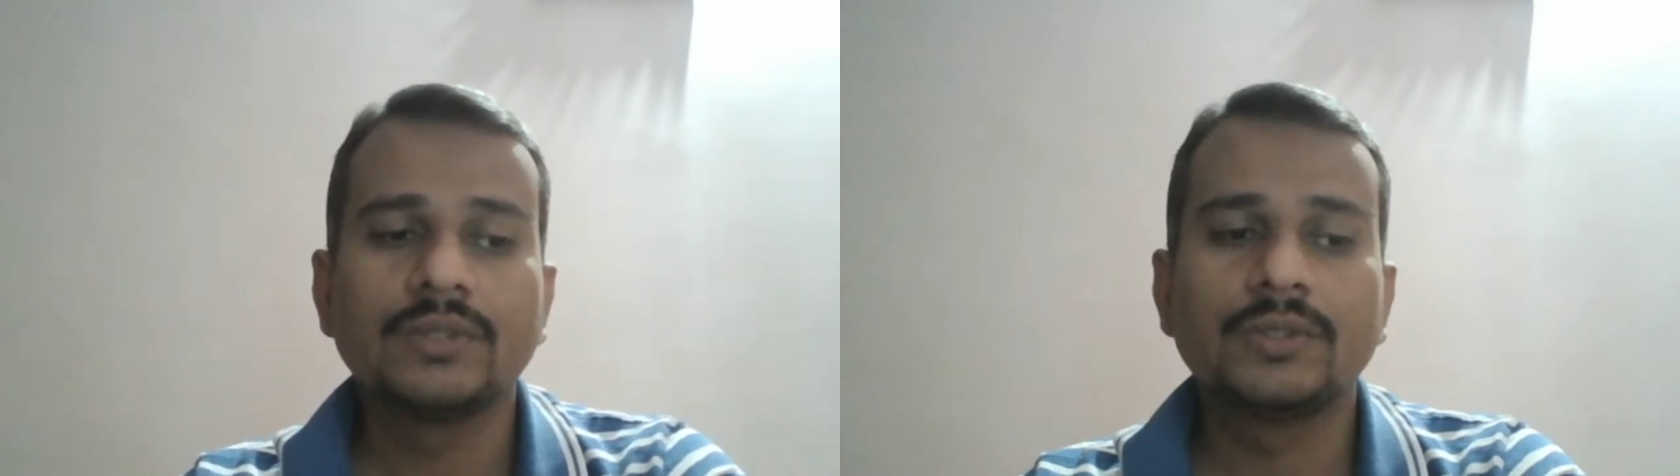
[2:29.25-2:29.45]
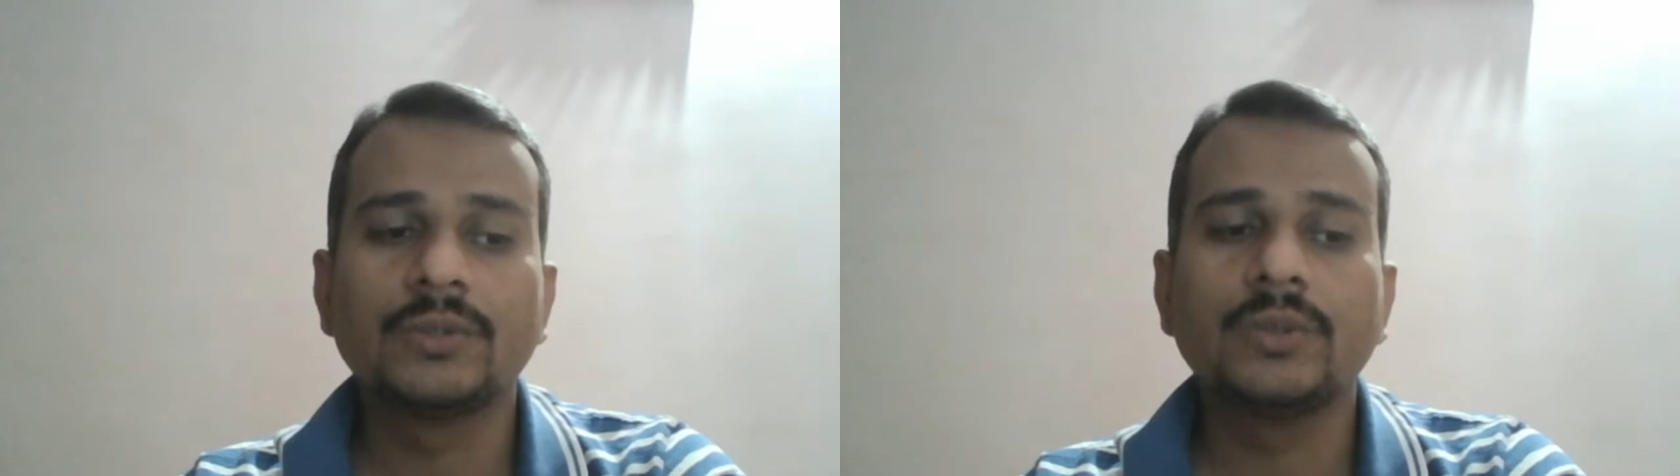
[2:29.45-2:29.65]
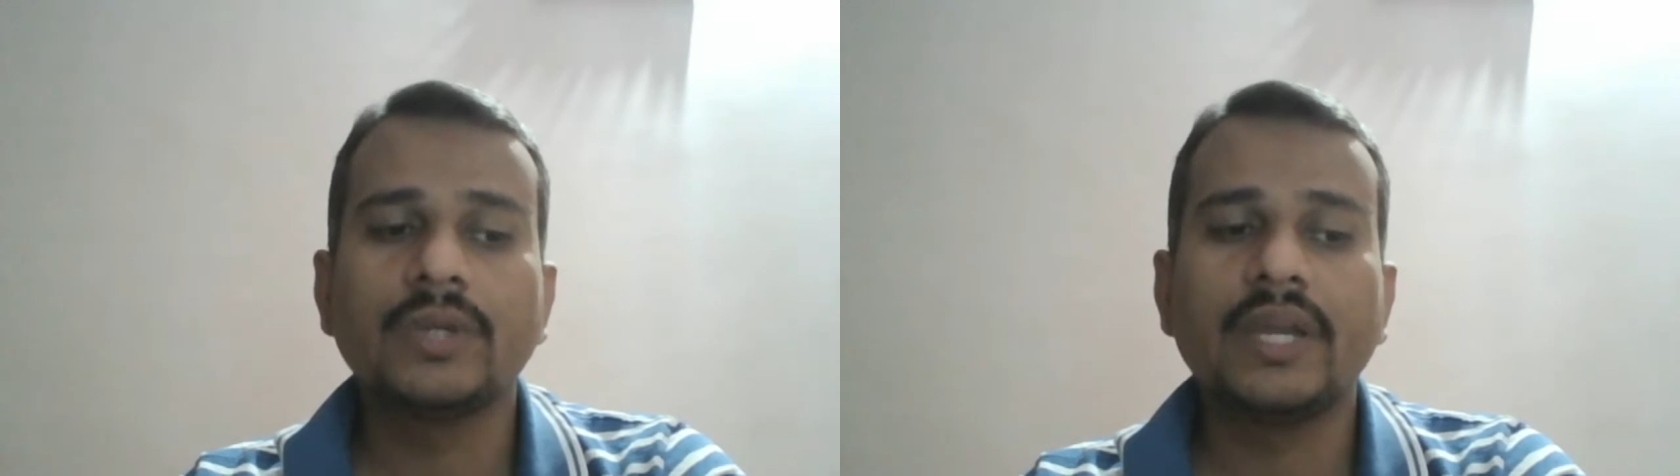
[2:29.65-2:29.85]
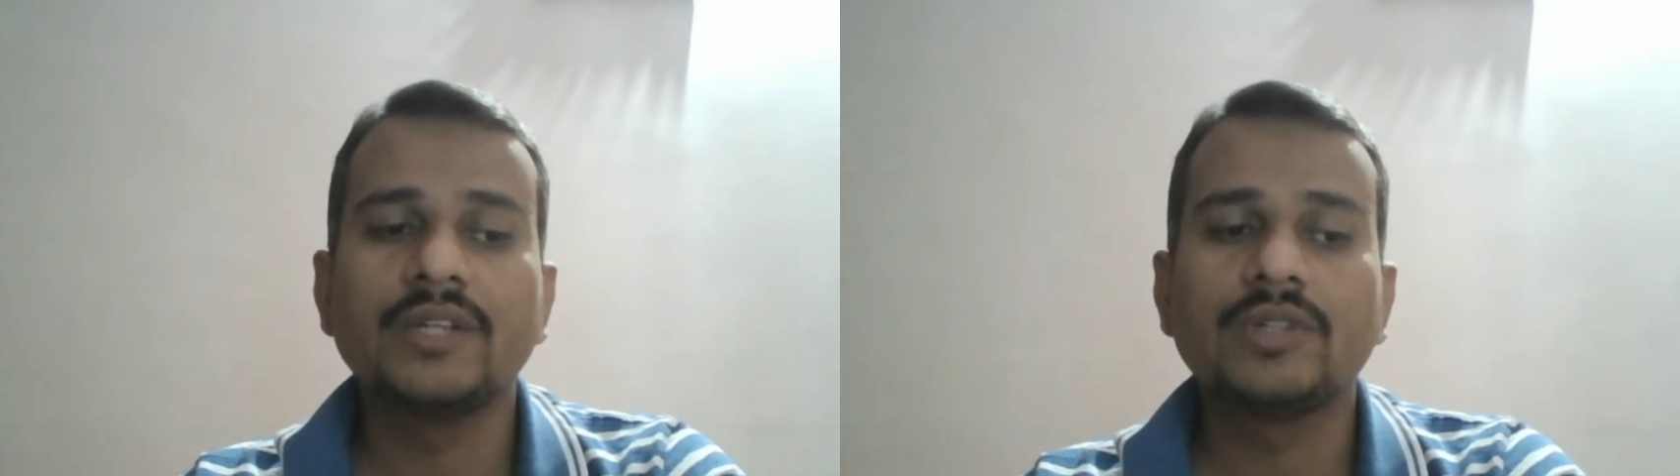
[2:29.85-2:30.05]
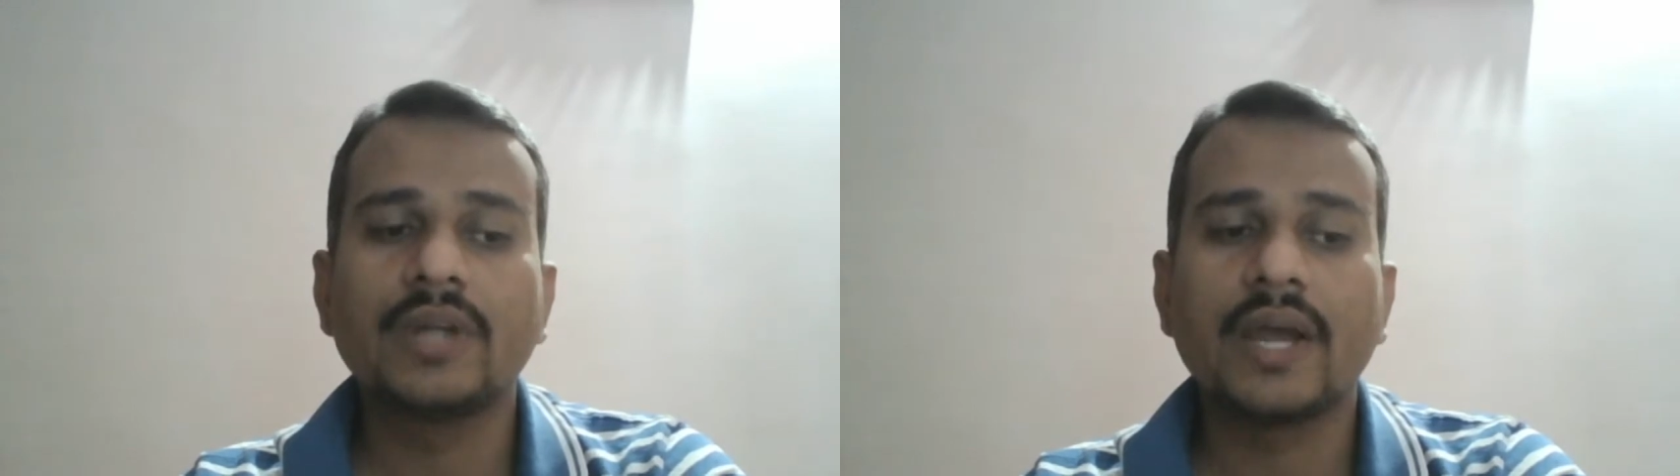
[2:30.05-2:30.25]
through
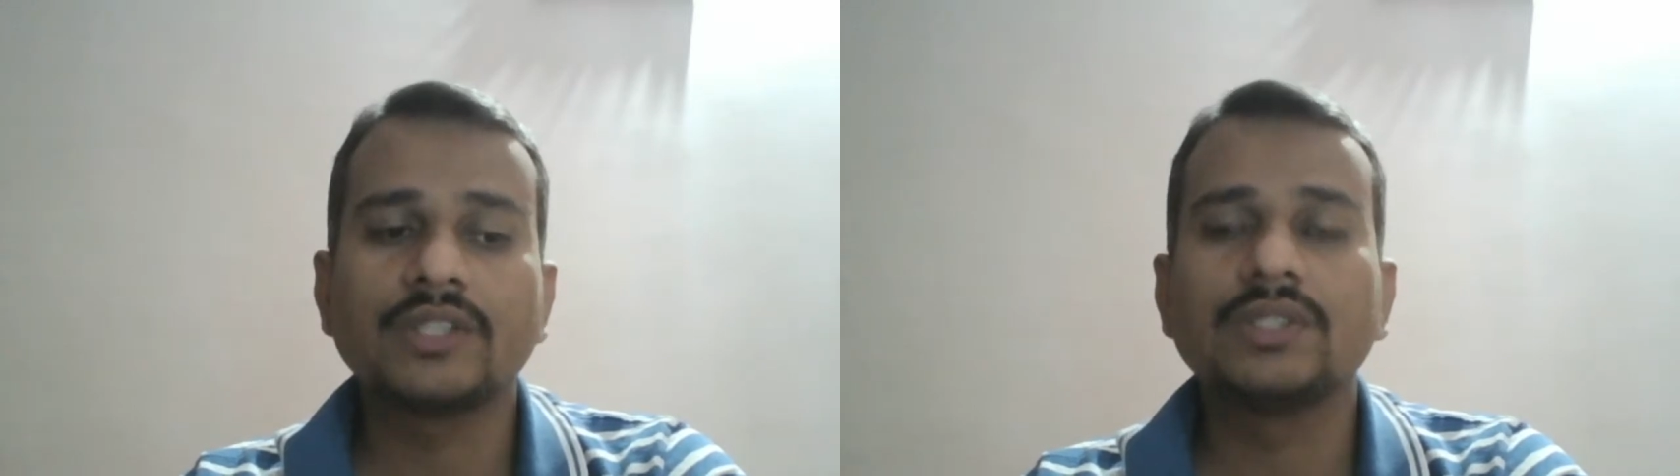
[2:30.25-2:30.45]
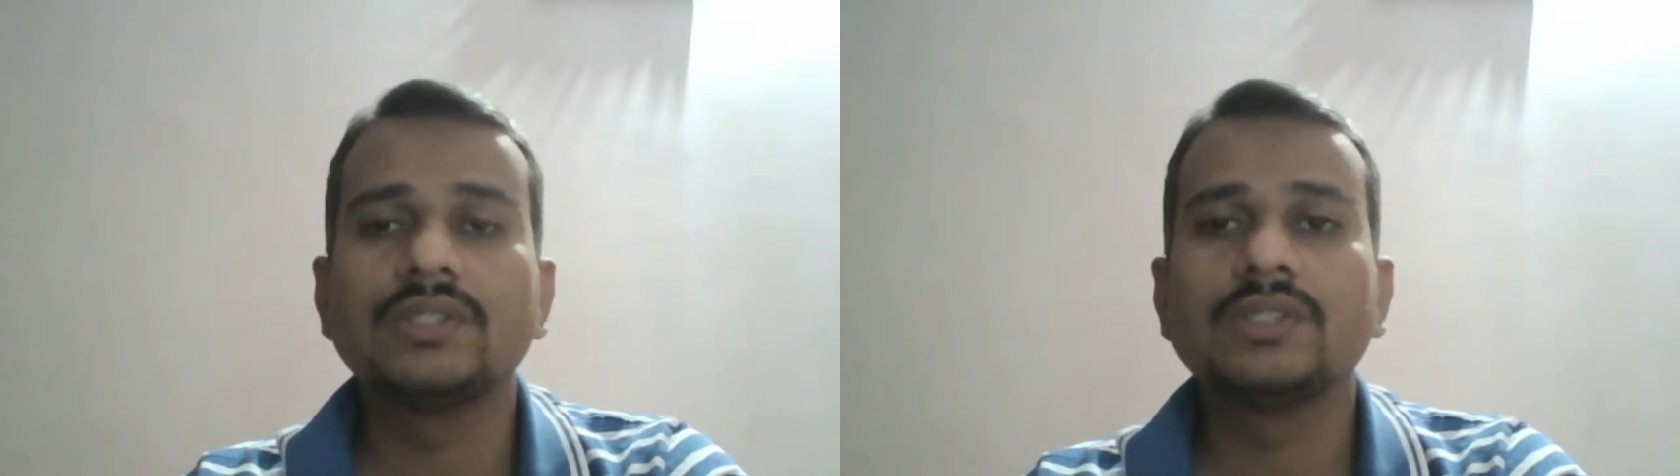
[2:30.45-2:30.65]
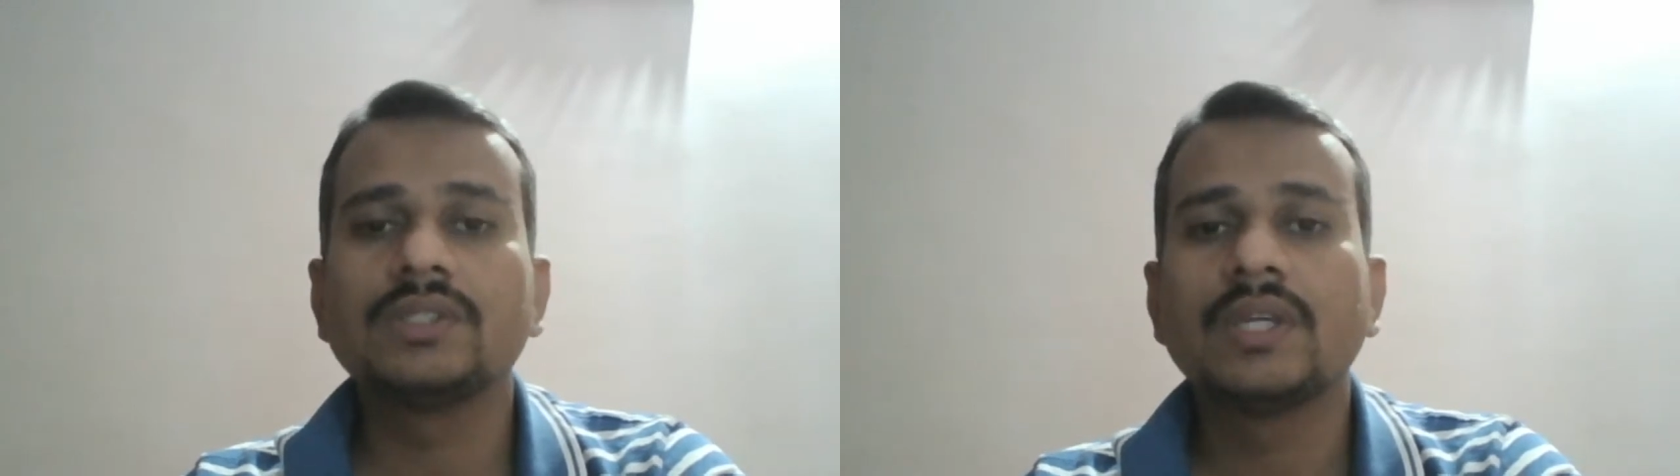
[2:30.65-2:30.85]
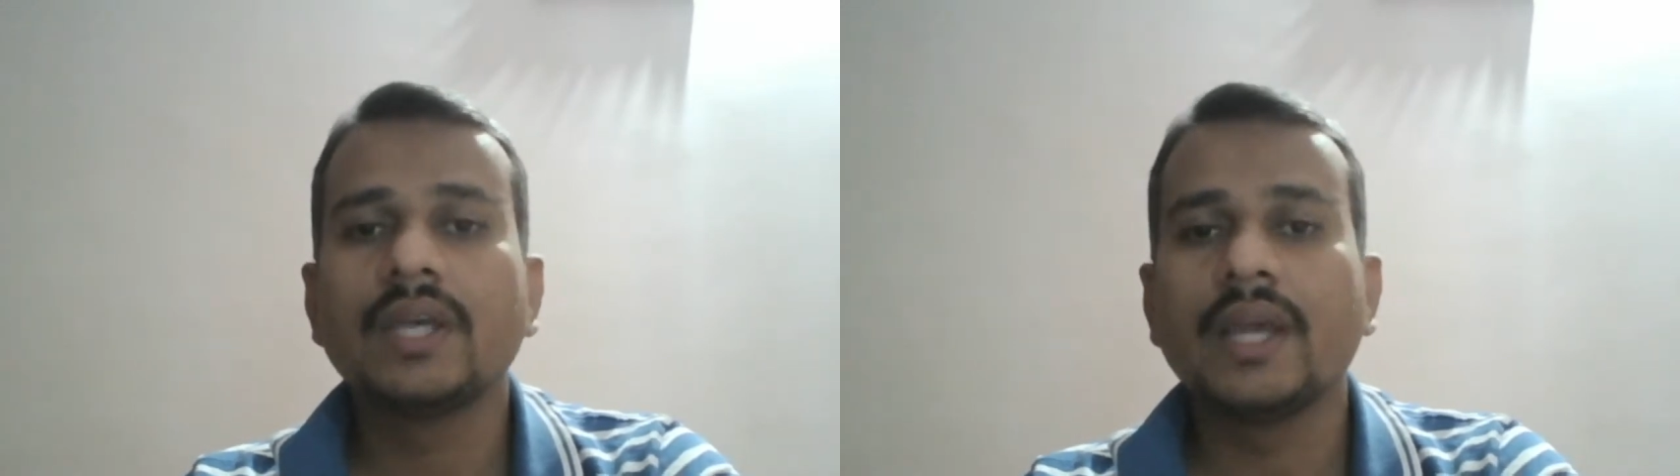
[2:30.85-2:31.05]
interactions